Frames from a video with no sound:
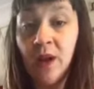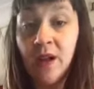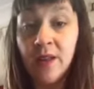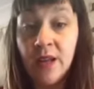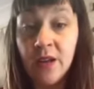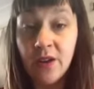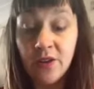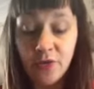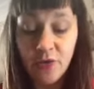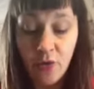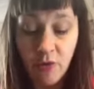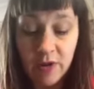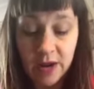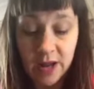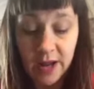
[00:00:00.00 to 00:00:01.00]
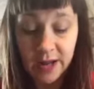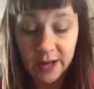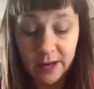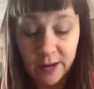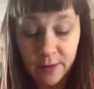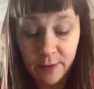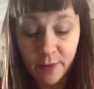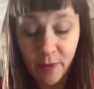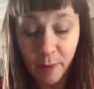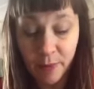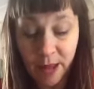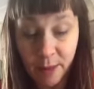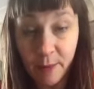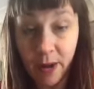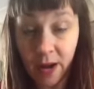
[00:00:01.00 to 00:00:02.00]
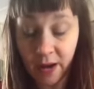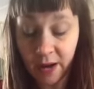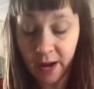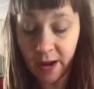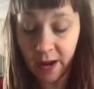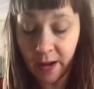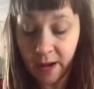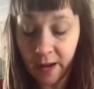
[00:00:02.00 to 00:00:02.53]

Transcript: and you're going to draw a line from that marker